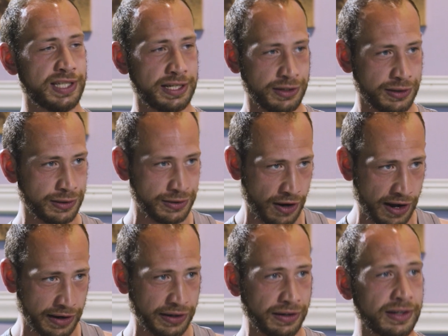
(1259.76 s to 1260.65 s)
that she said to
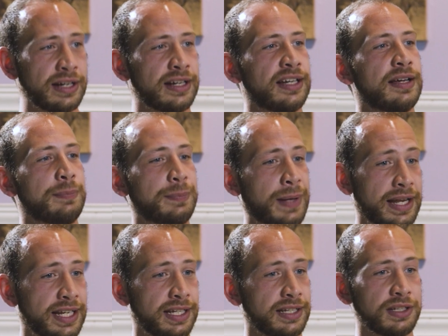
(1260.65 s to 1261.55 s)
her daughter,
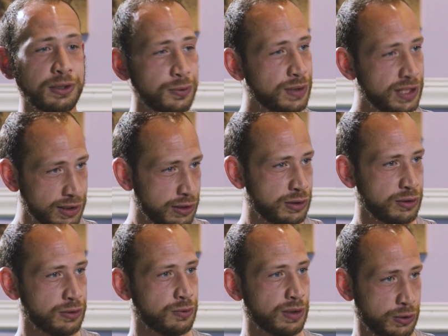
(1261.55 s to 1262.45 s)
Penny, you
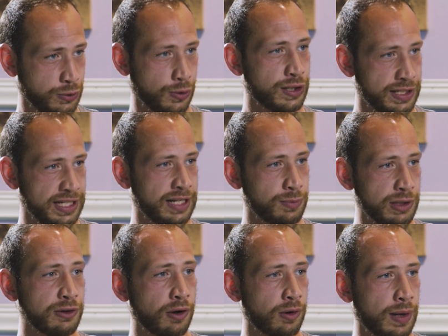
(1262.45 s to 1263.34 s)
need to do what
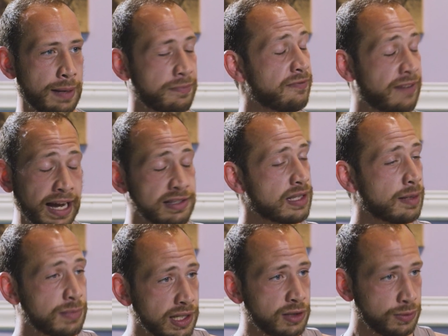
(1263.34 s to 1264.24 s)
Jordan did when you grow up.
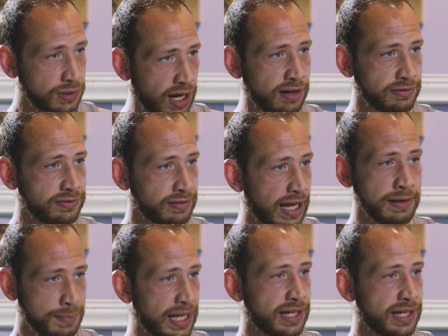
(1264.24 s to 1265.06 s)
Find something you love